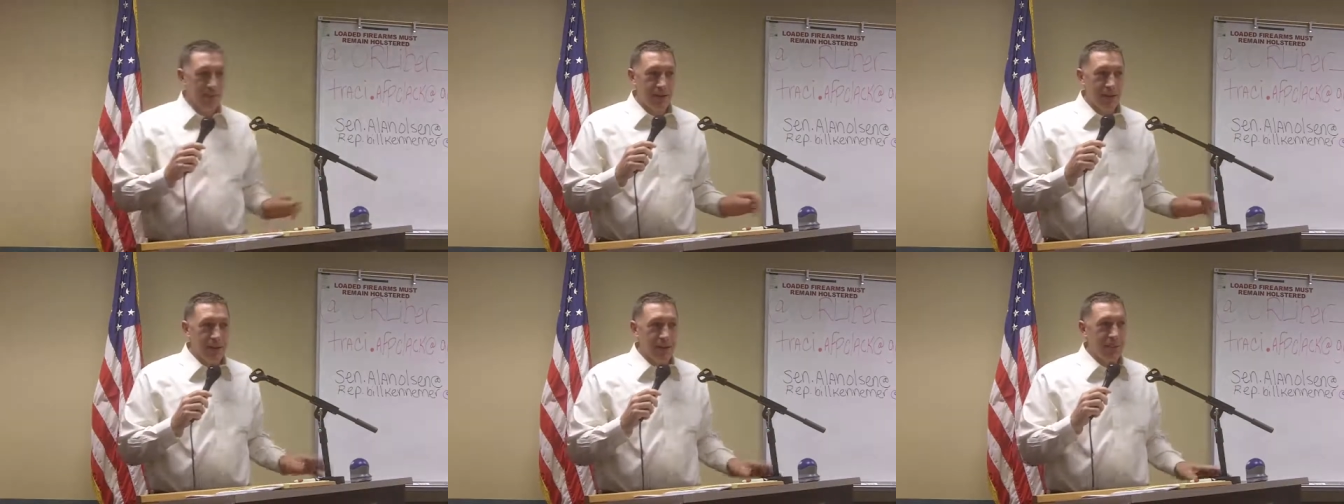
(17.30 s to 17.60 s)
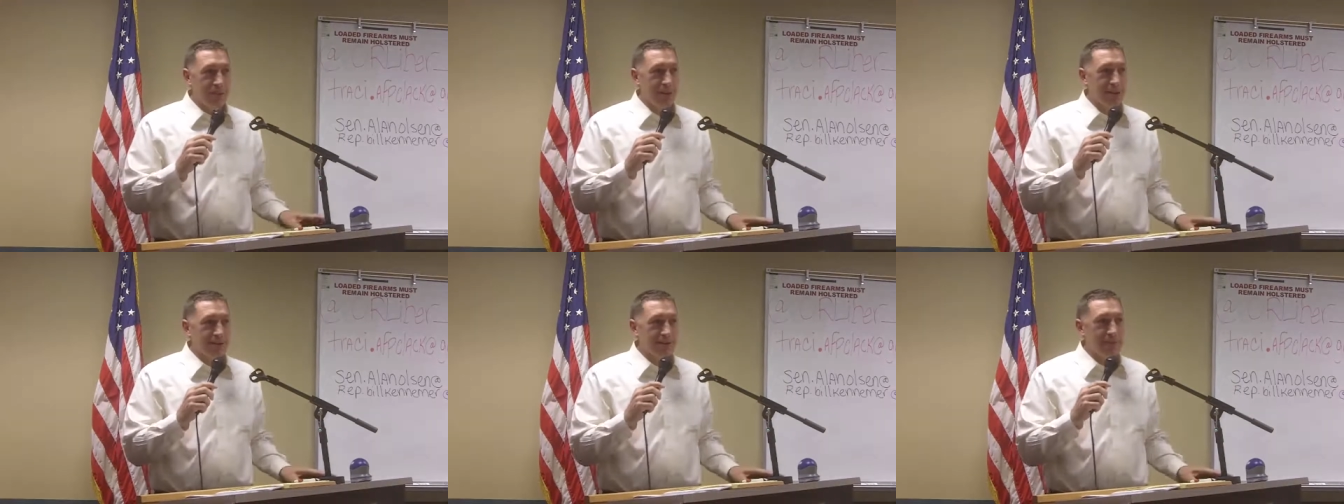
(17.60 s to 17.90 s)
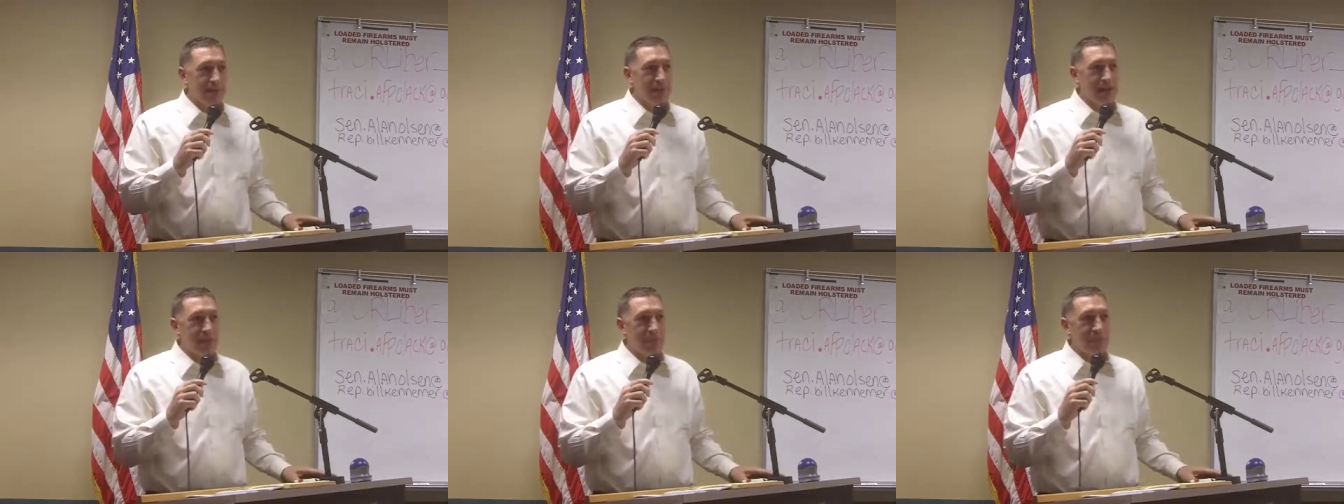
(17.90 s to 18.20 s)
God
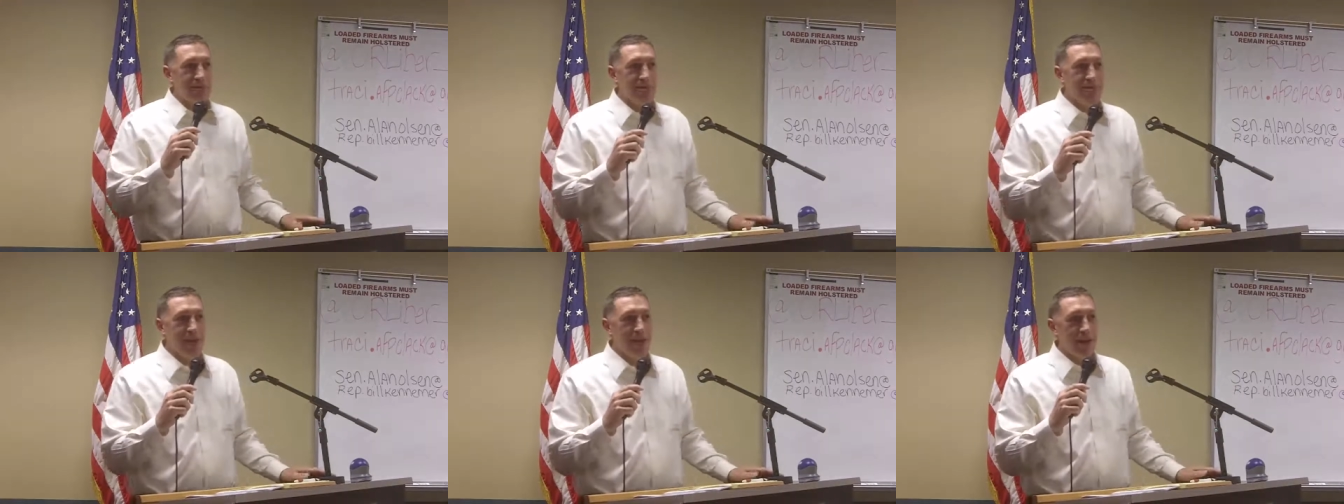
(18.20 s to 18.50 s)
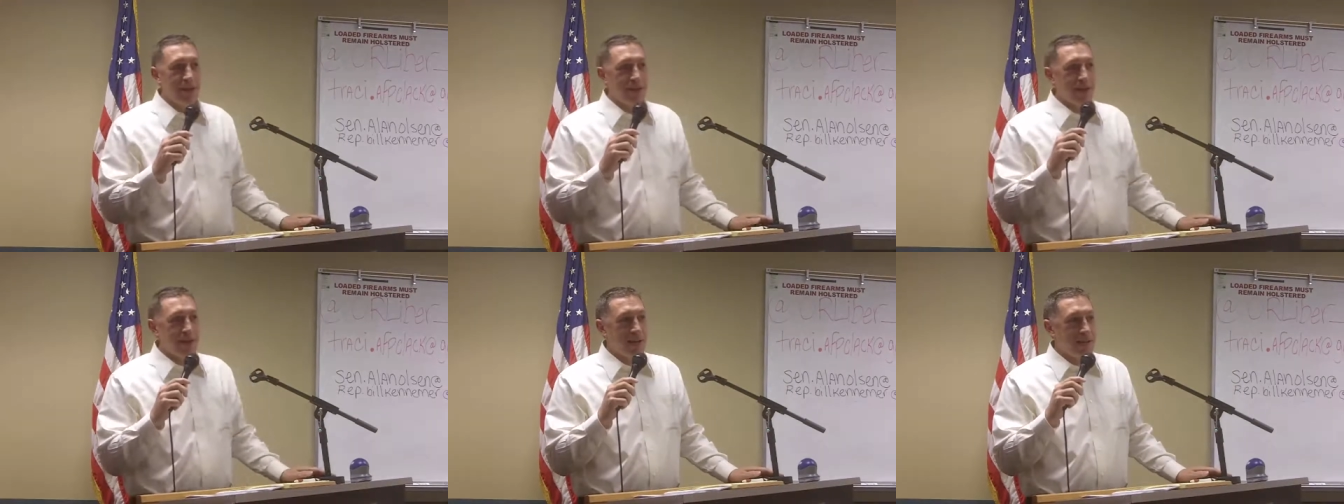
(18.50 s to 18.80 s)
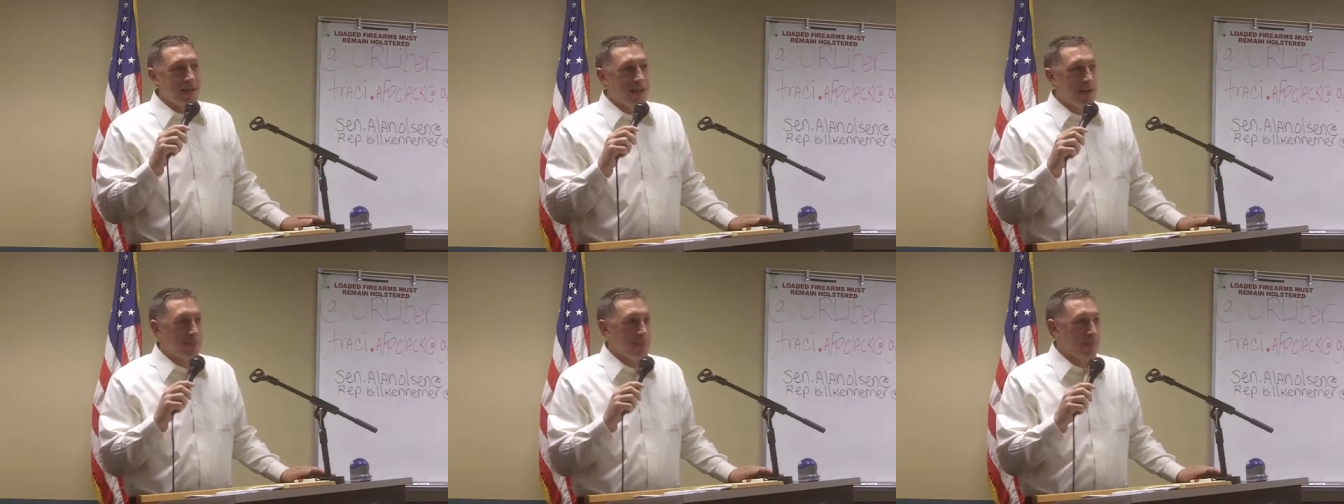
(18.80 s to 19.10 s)
bless Clackamas County
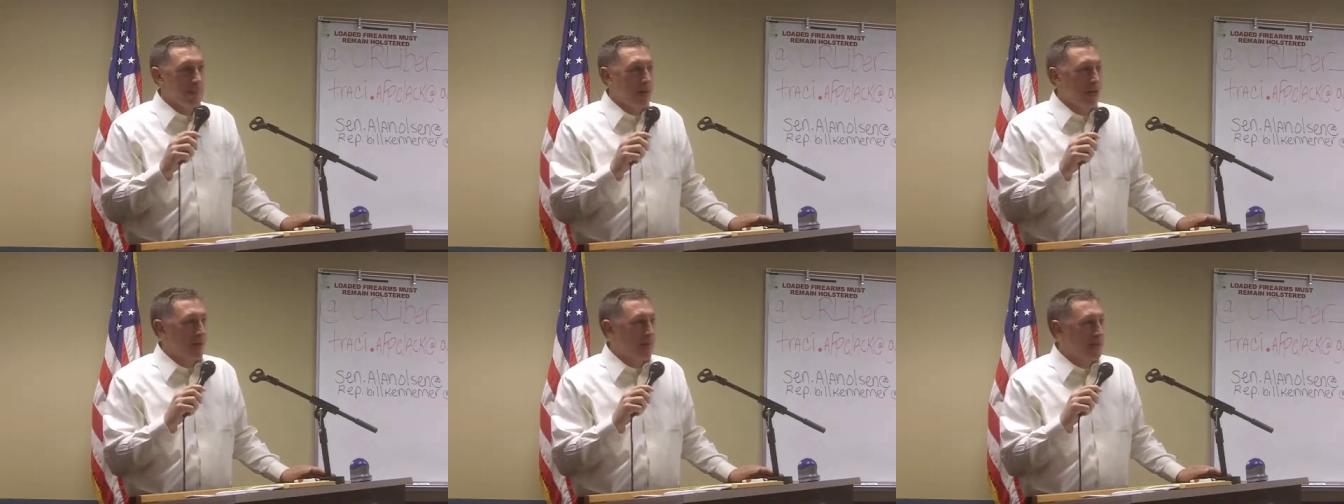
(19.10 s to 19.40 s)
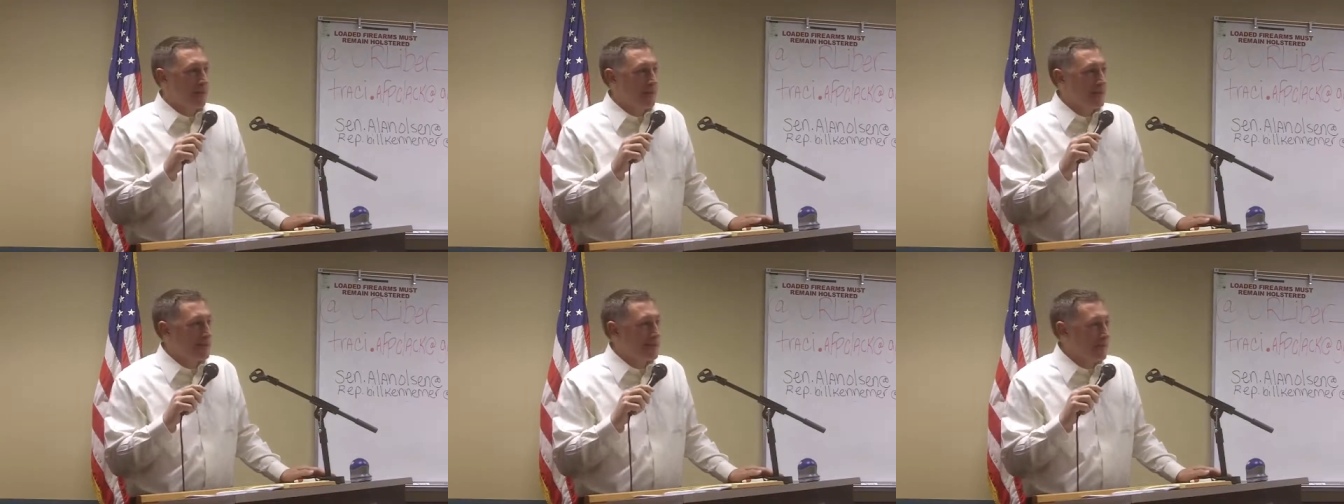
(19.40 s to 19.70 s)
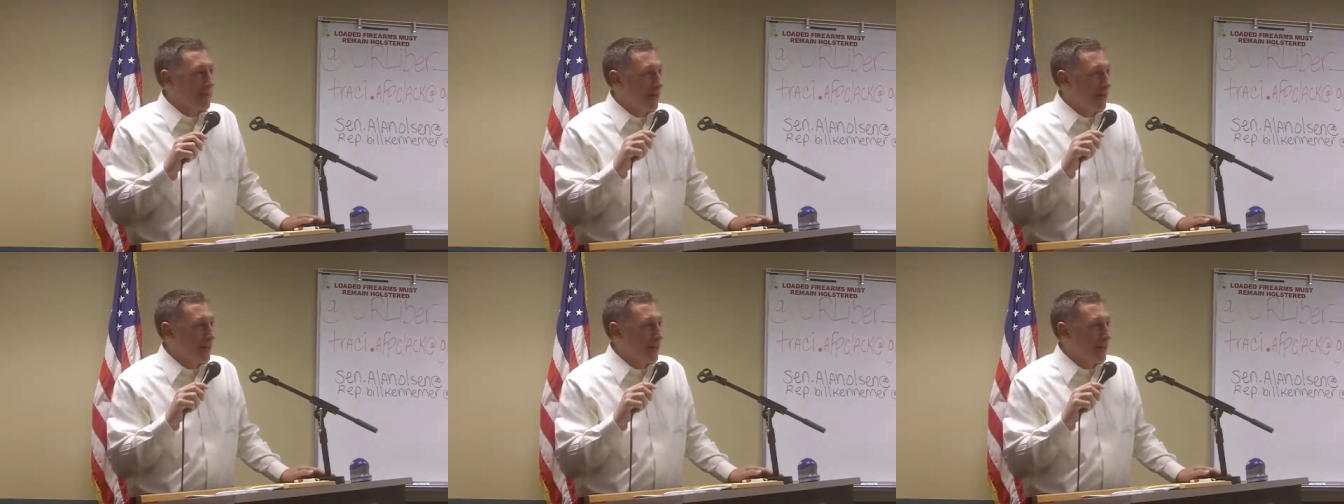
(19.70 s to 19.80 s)
and God bless